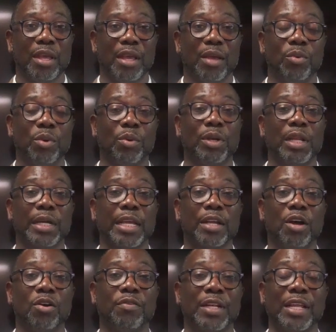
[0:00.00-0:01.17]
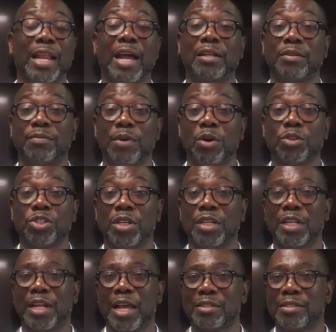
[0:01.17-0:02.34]
and we were looking over it in our devotion
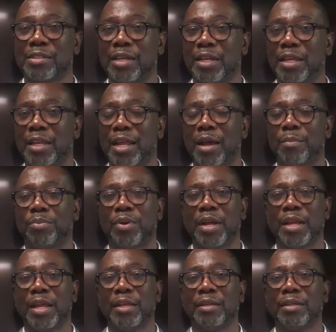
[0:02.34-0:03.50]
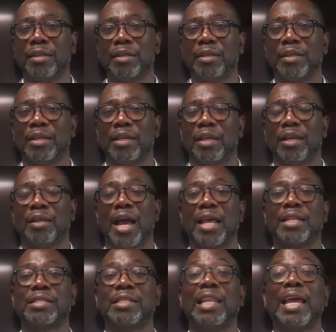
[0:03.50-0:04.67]
and our study and our praying, and God
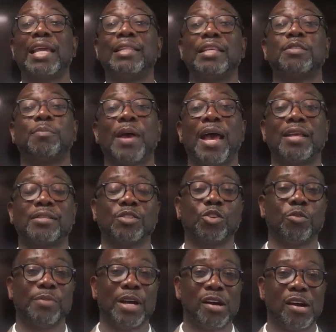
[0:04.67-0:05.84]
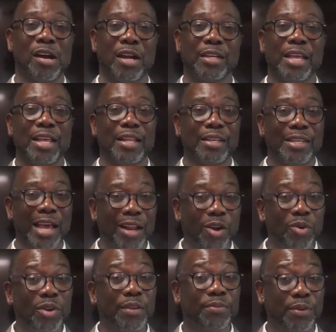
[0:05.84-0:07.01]
has laid this passage on my heart, not
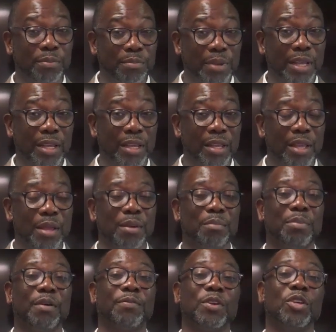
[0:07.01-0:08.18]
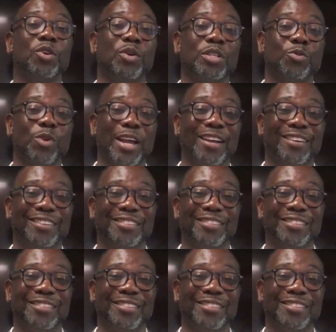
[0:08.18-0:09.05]
only for me, but for you as well.